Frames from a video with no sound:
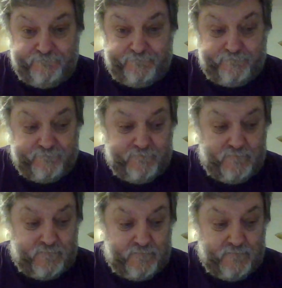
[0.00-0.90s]

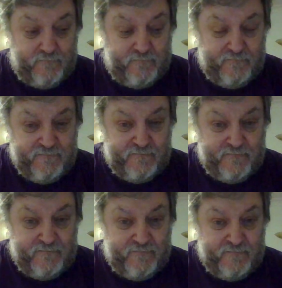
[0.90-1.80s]

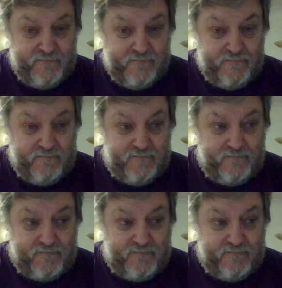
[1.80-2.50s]
[no speech]